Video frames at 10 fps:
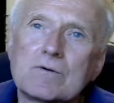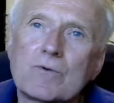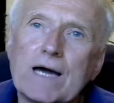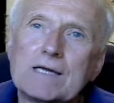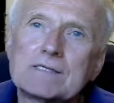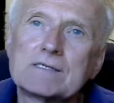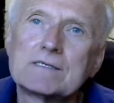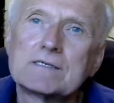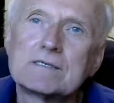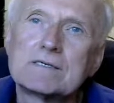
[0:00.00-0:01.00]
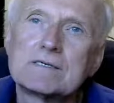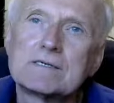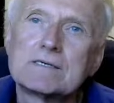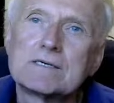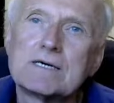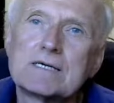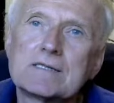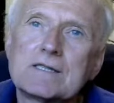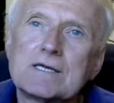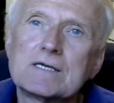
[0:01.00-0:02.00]
rights are
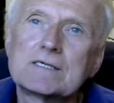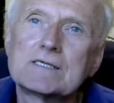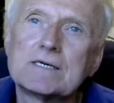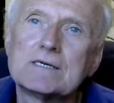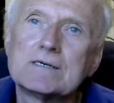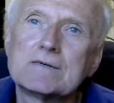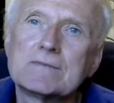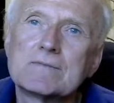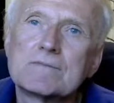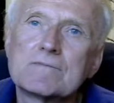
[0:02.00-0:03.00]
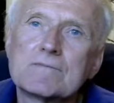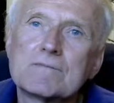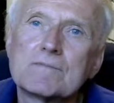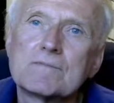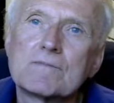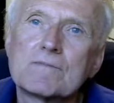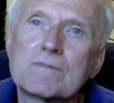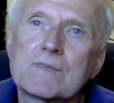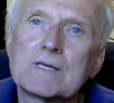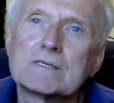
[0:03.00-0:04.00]
things
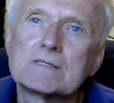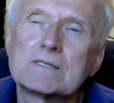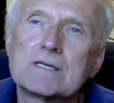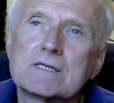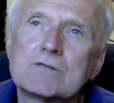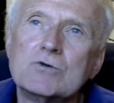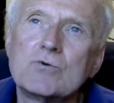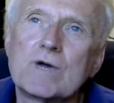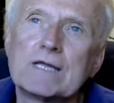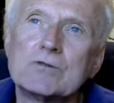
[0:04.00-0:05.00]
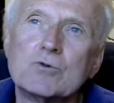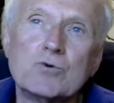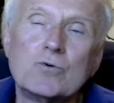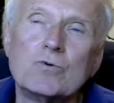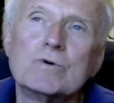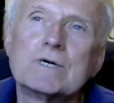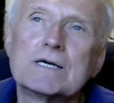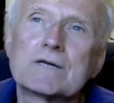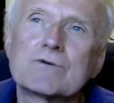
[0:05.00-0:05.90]
that you can do, and